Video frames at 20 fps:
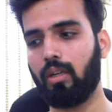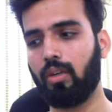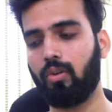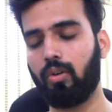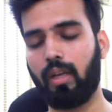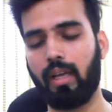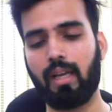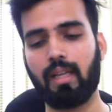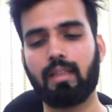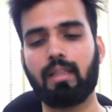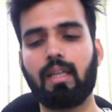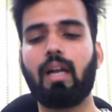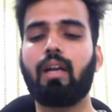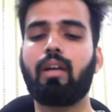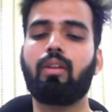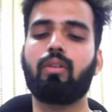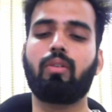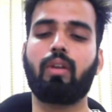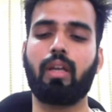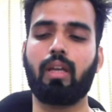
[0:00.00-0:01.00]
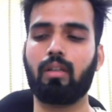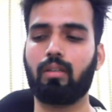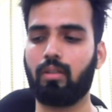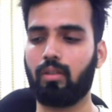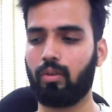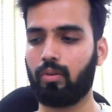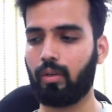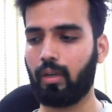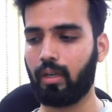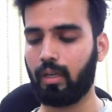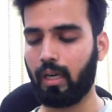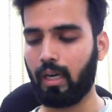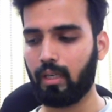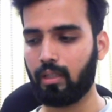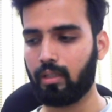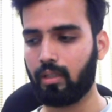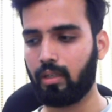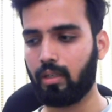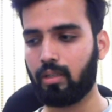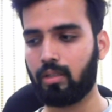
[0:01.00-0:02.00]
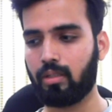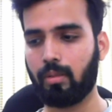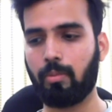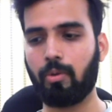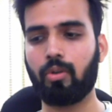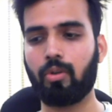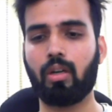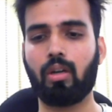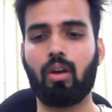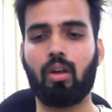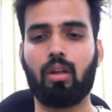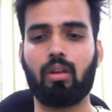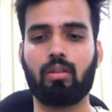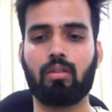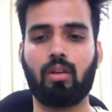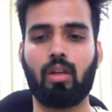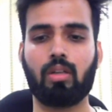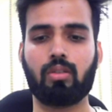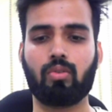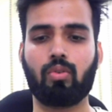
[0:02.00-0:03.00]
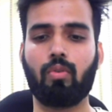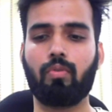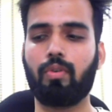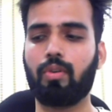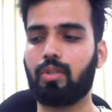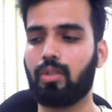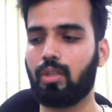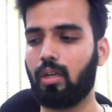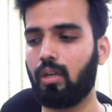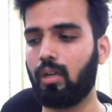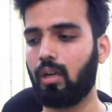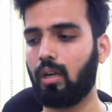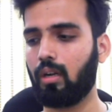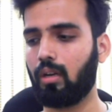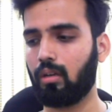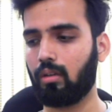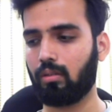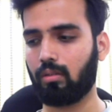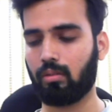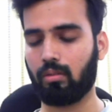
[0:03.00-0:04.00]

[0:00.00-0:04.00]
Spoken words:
take that, you get the distributed loss coefficient